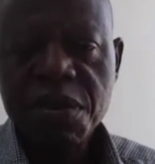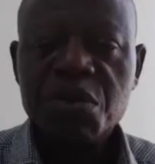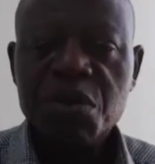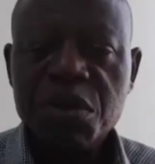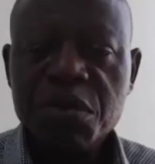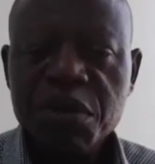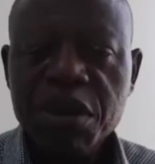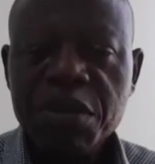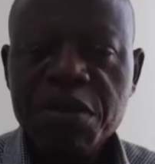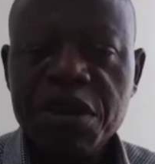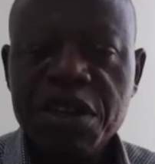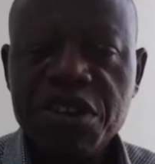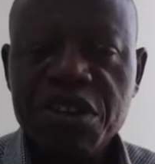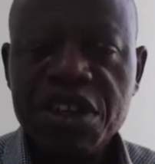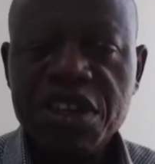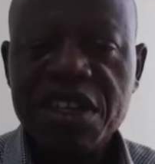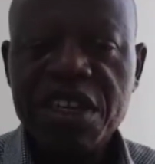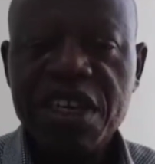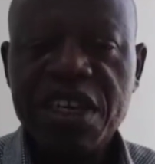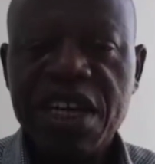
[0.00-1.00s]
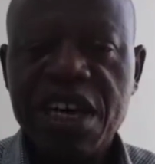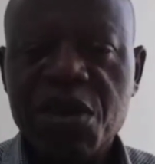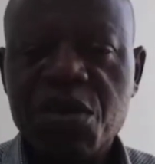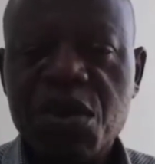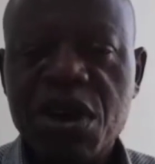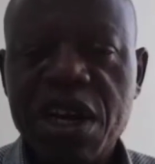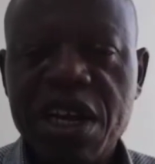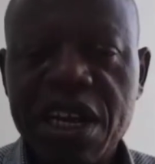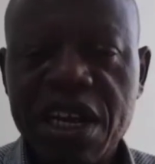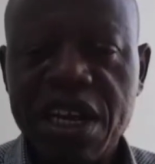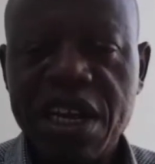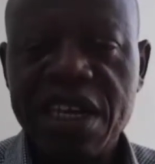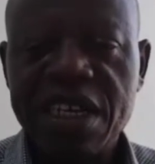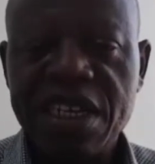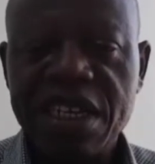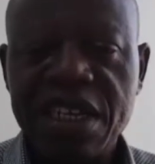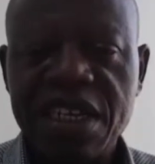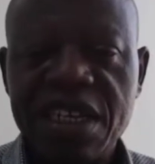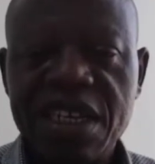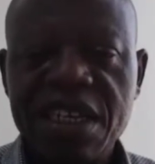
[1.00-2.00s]
We may be interested in acquiring an
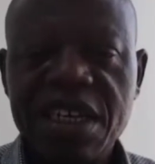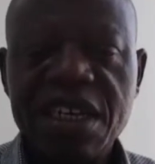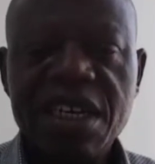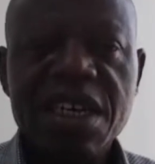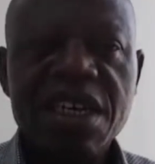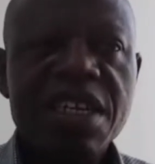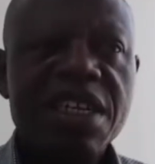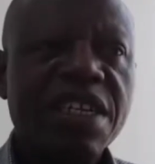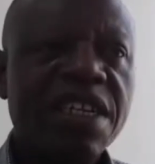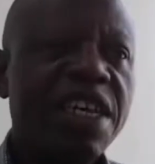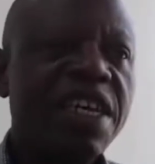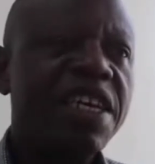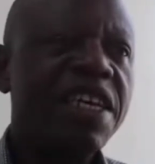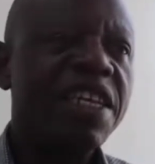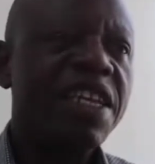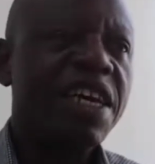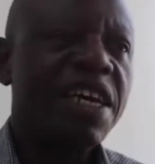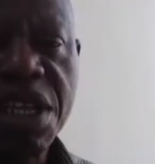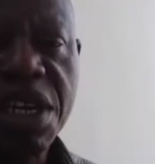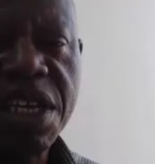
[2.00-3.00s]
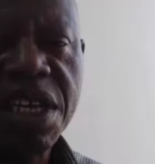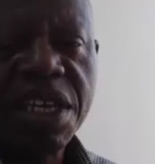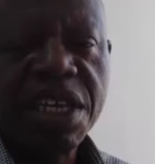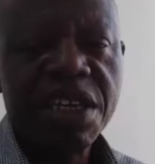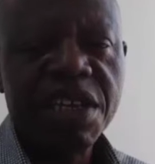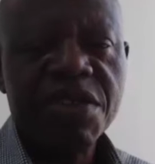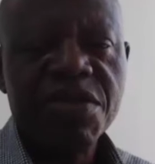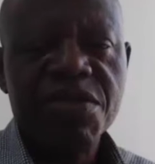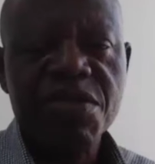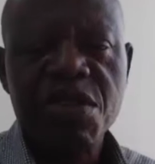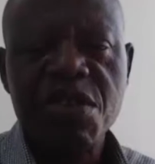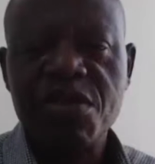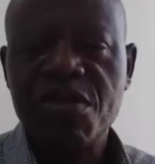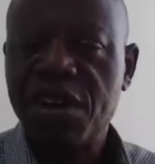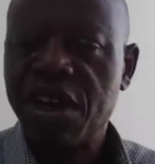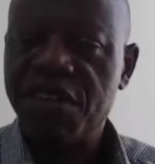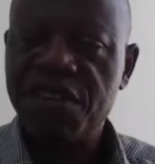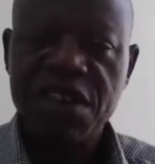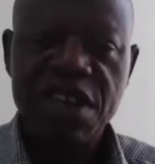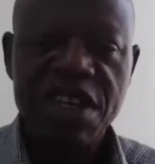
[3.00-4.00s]
asset, say in 3, 4,
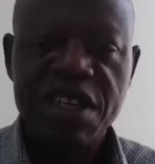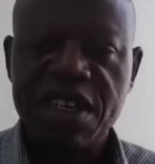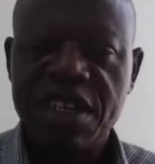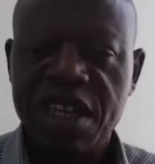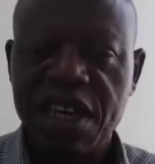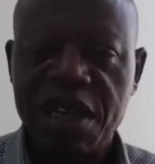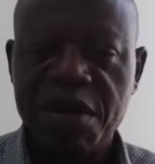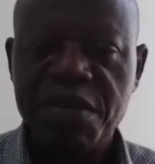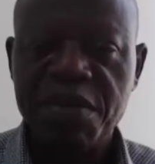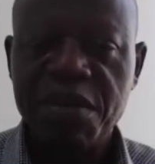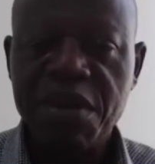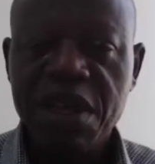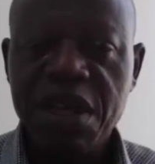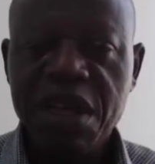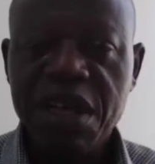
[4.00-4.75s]
5 years' time,